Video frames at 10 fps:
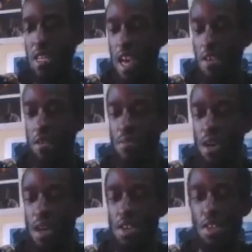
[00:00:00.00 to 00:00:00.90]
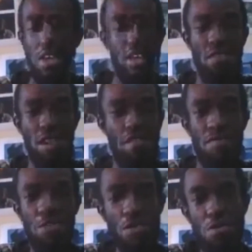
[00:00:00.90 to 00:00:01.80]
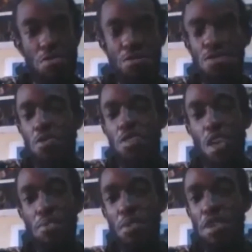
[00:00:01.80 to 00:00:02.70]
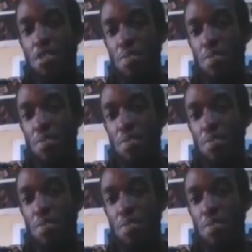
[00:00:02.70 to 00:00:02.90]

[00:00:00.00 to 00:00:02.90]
Iron Man, they never have those costumes on their bodies,